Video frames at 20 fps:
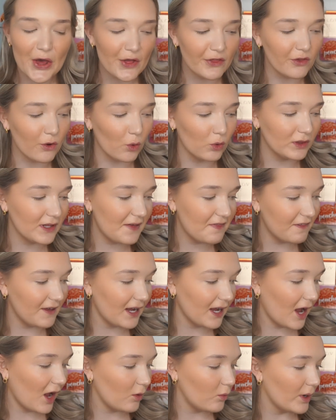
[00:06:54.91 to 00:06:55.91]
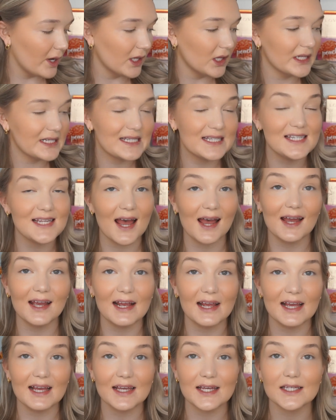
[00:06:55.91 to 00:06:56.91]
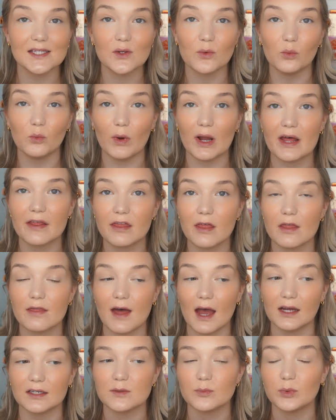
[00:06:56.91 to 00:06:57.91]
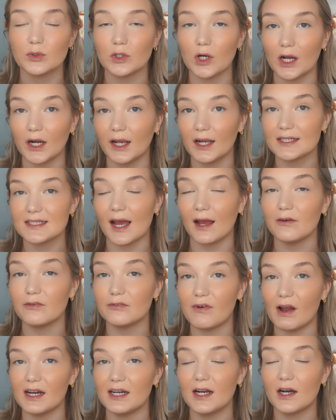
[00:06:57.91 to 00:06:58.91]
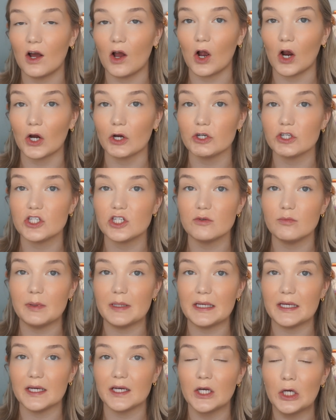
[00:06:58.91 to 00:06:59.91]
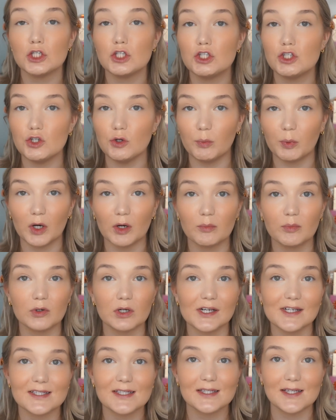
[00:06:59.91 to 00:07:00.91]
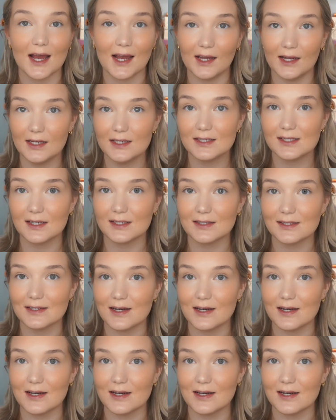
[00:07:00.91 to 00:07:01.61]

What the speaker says: The only thing I will say is with that product, I find it hard to be super precise. It's